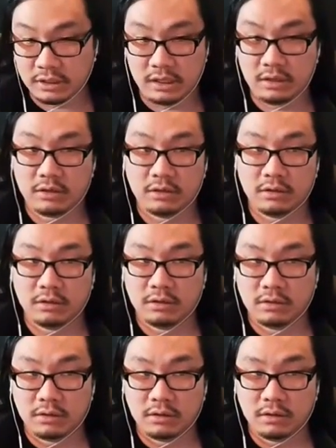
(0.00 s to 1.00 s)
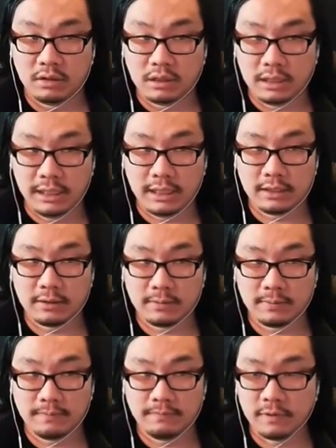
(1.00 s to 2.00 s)
thing, like
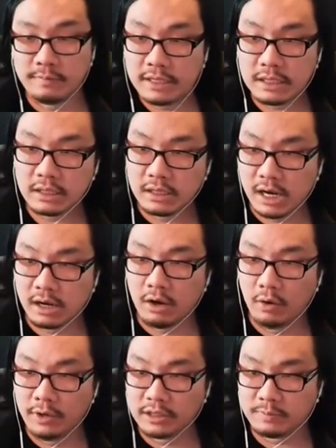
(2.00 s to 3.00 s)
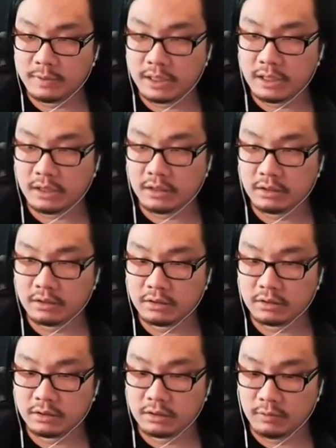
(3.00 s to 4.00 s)
the meaning not always being
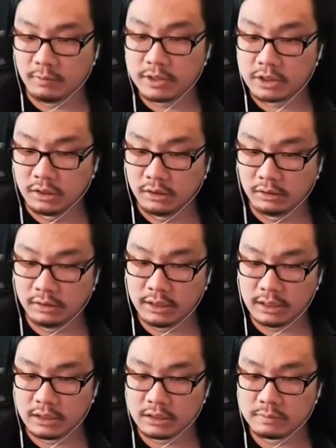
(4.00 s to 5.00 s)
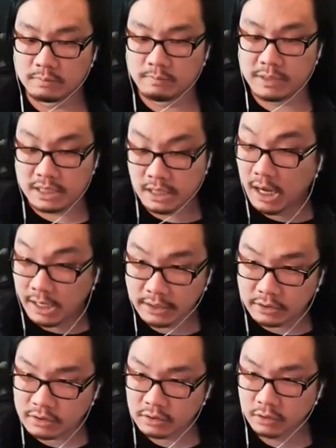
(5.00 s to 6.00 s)
the original is
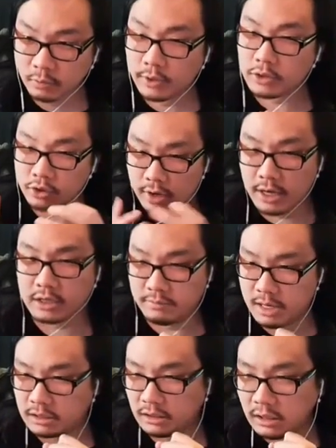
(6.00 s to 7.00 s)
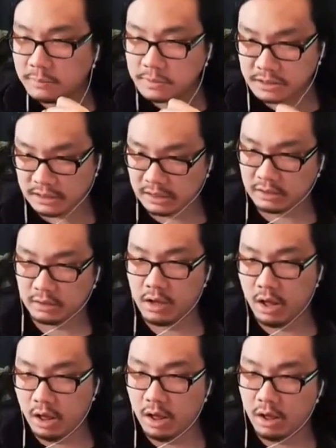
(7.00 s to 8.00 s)
because we're trying to make the lip sync.
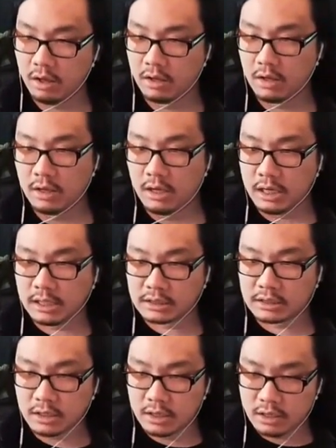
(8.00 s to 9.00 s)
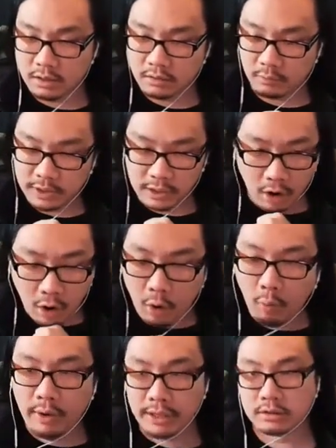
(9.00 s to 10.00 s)
It's we
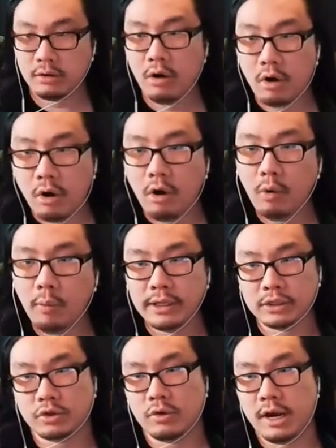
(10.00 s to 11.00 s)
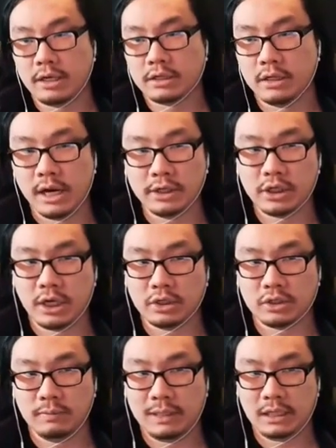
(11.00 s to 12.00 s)
always always try to not
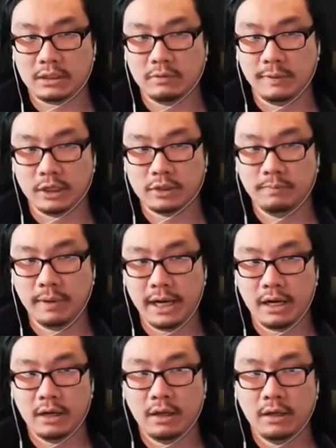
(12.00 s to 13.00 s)
change the meaning too much, but